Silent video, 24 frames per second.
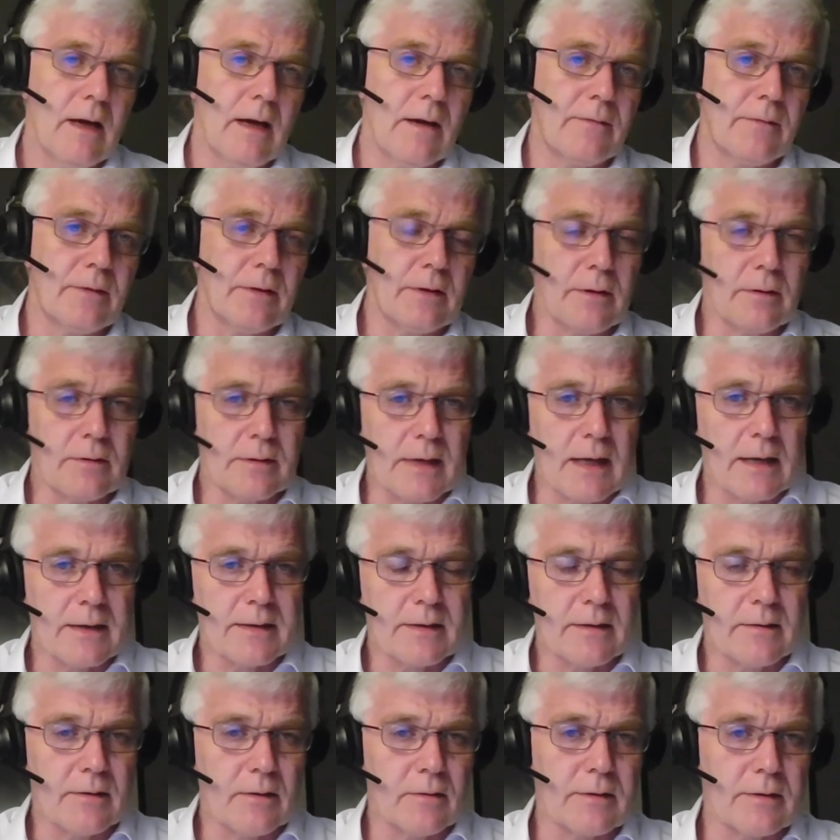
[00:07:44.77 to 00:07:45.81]
If you use
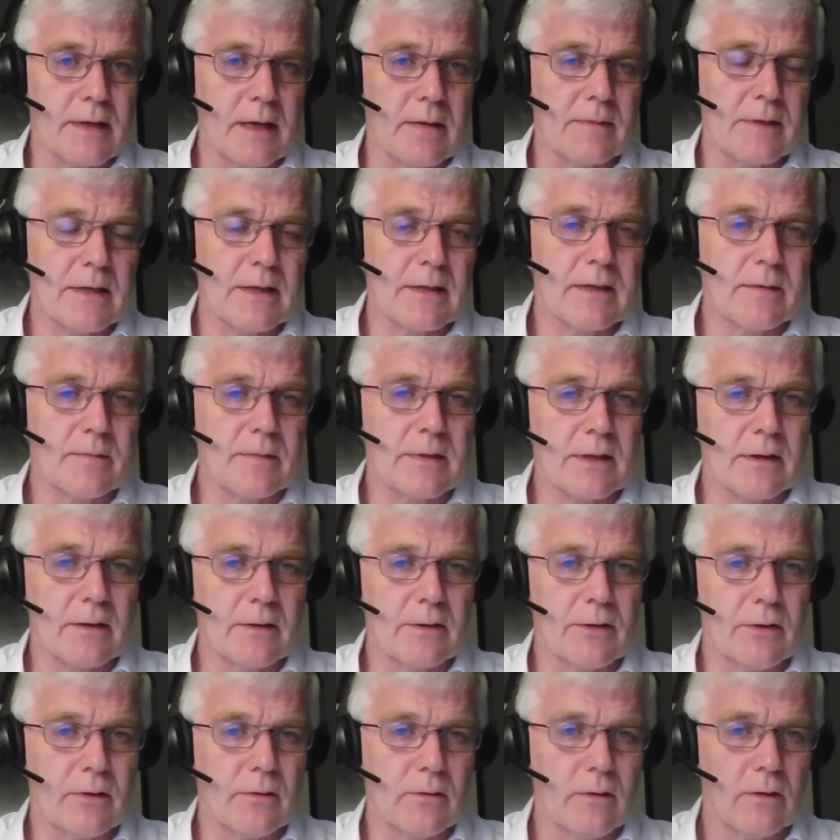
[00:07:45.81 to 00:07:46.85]
those same systems to
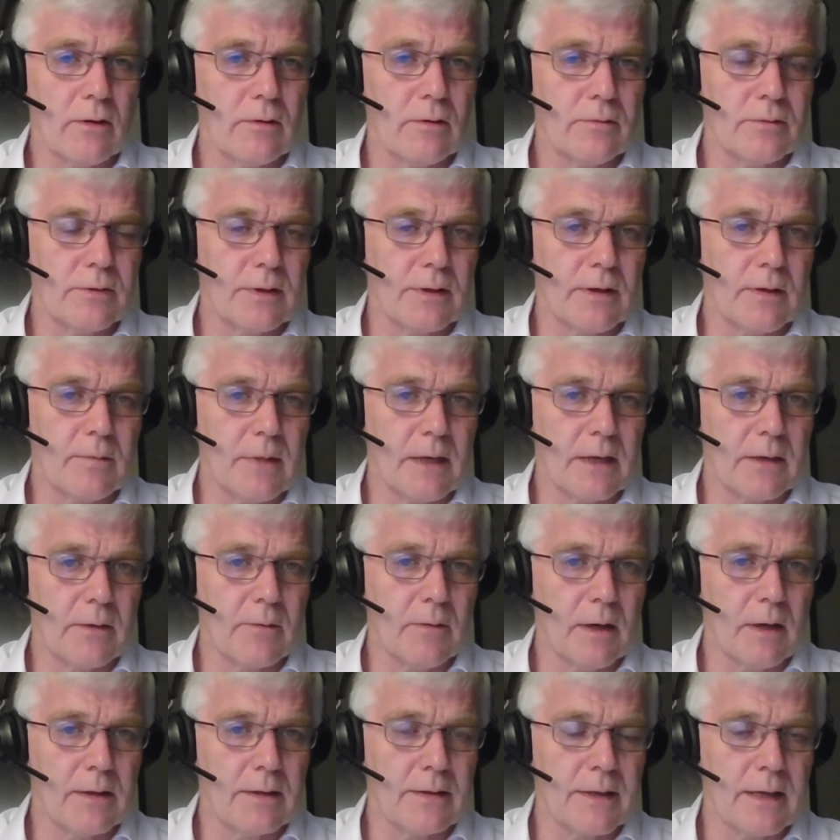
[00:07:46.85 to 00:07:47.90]
control load, you can make
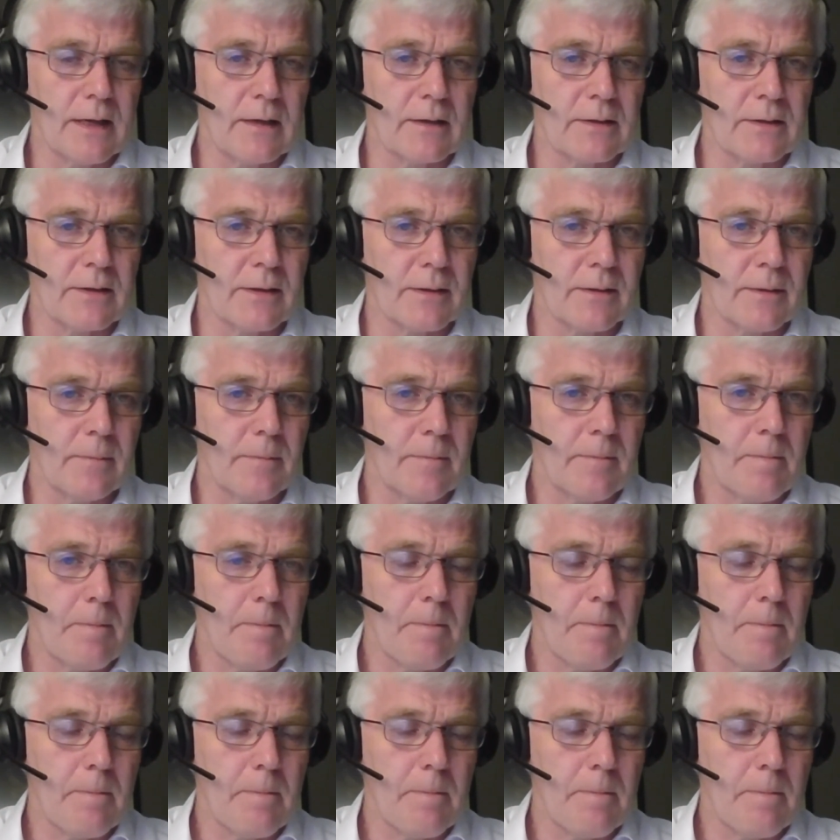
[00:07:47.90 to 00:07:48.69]
it quite intelligent.